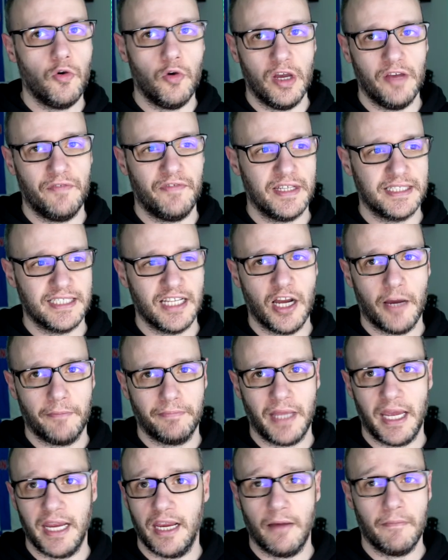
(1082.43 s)
Or if there's an
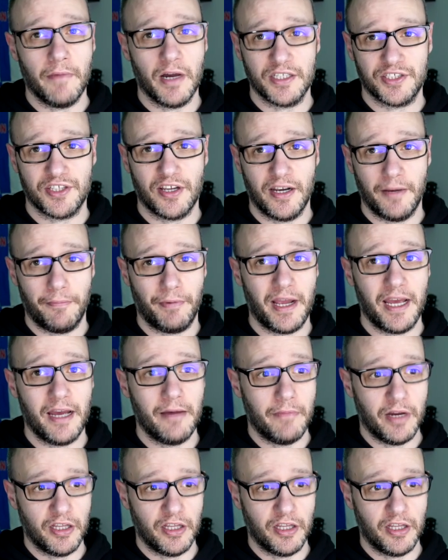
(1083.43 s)
update, I might sign a player.